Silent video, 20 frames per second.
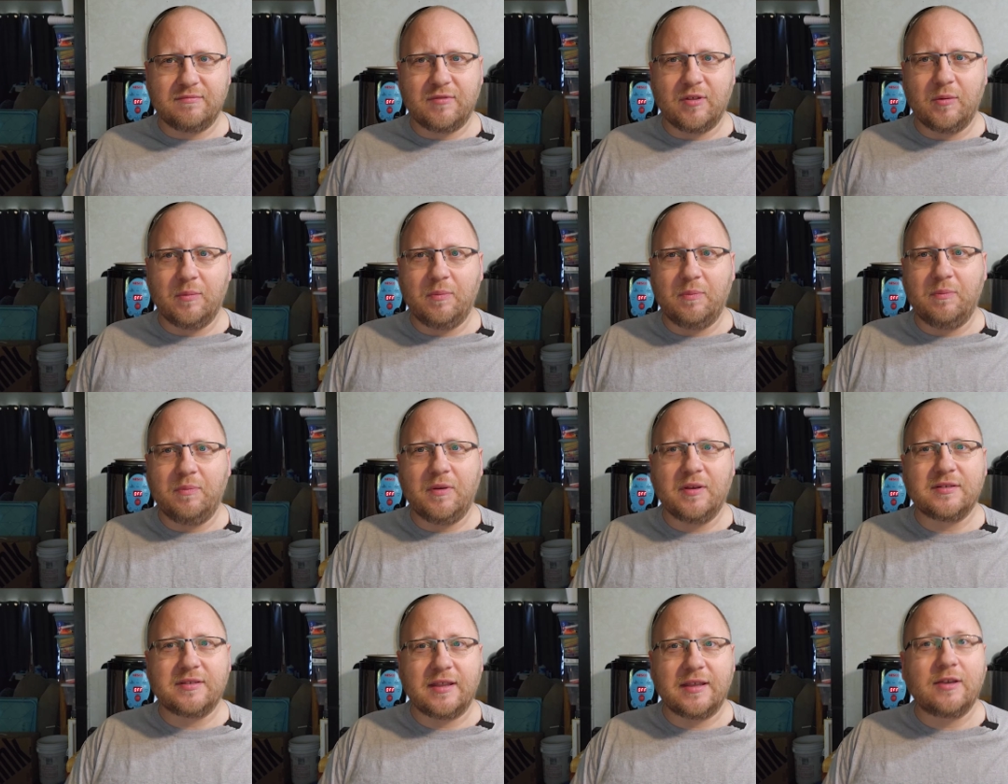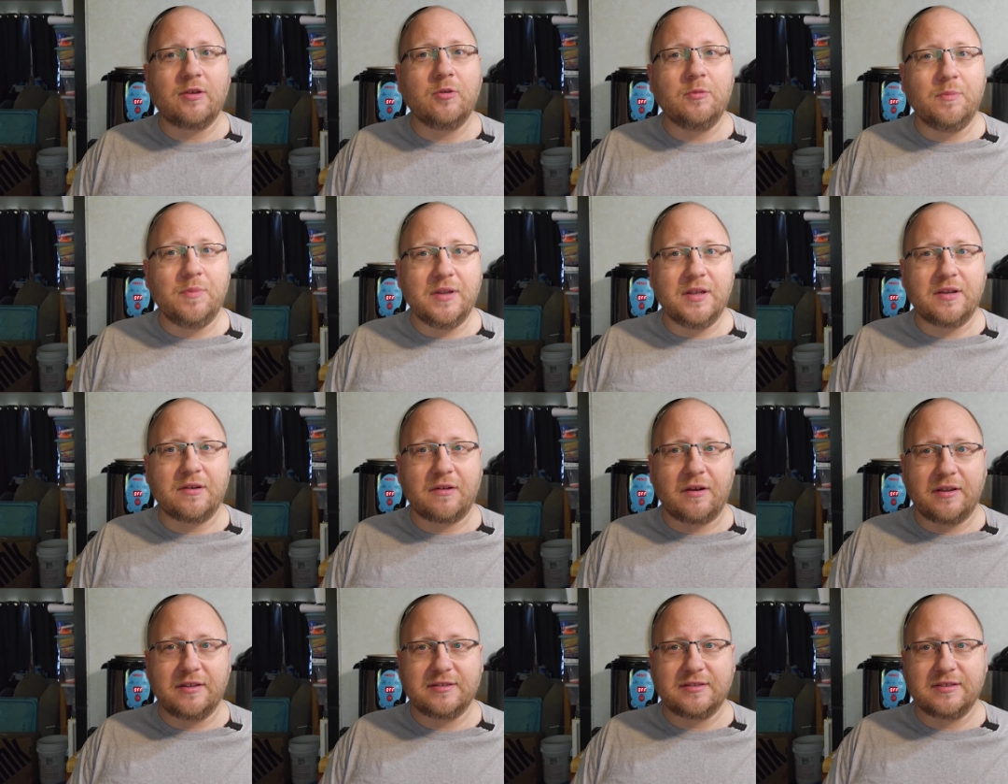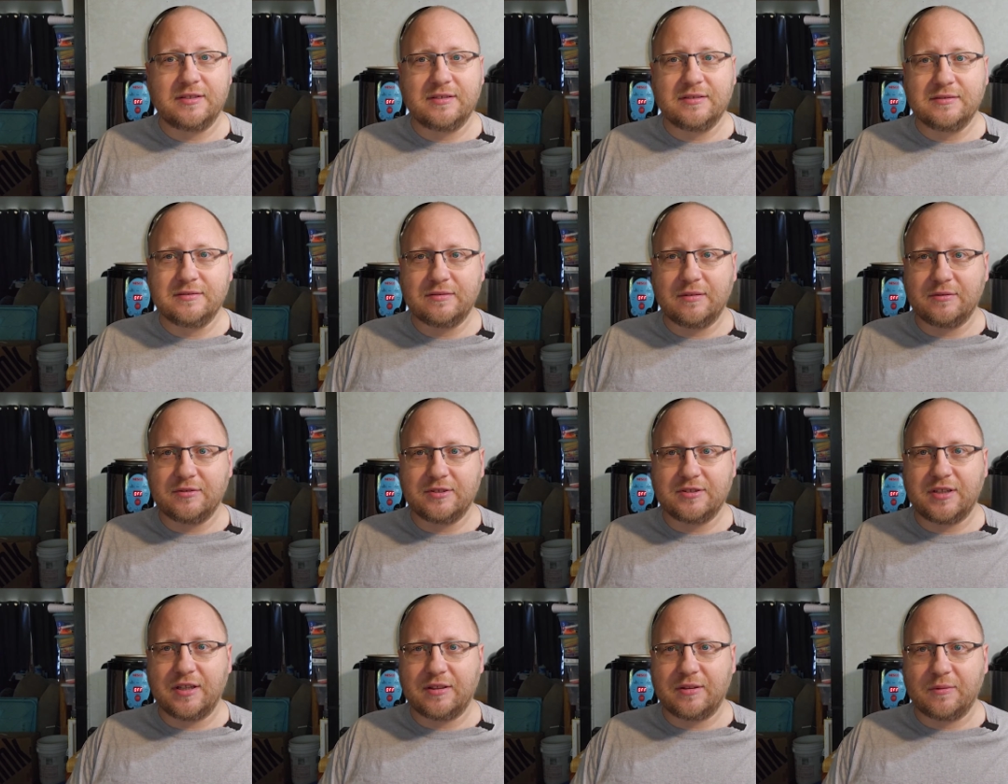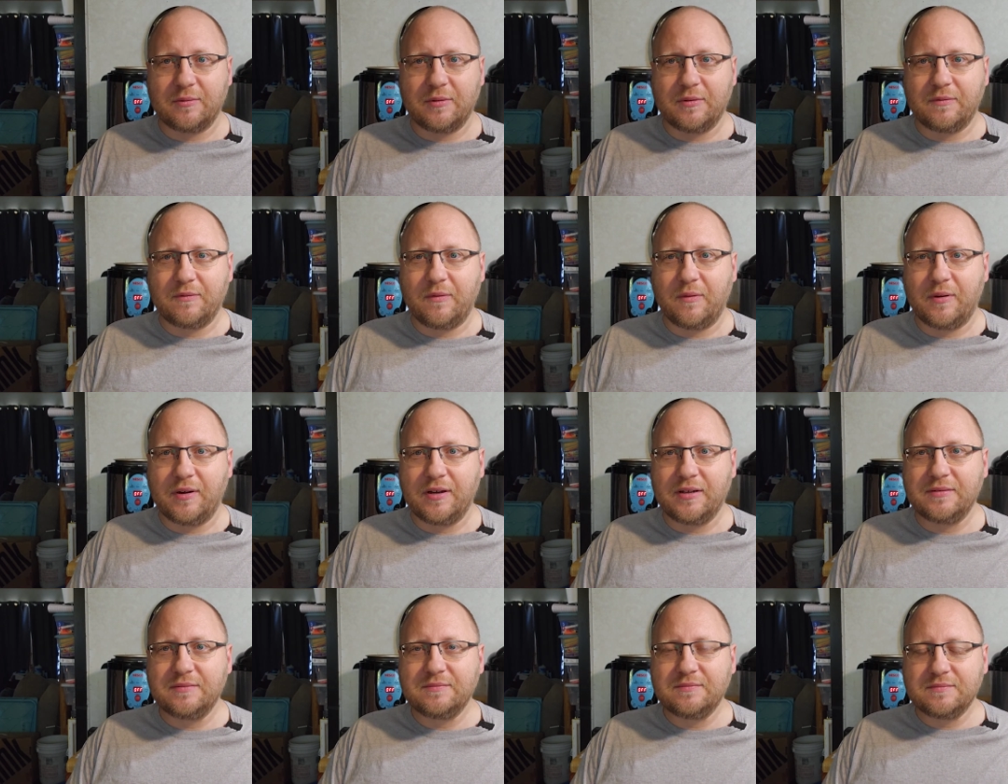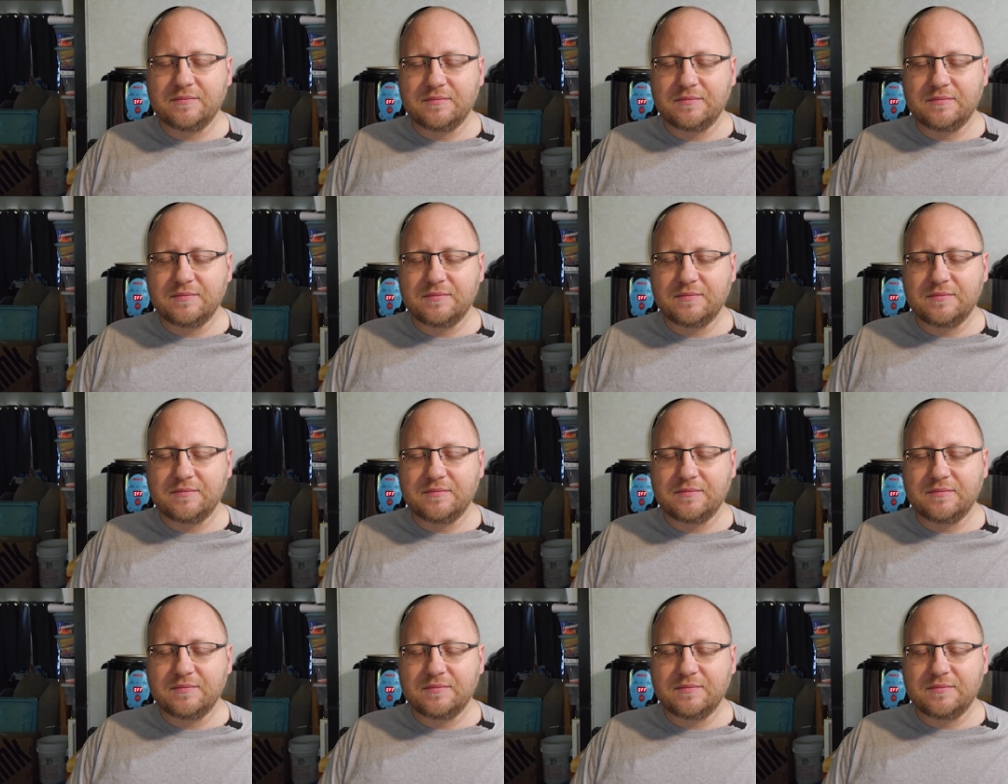the because they could be crazy don't just take their word for it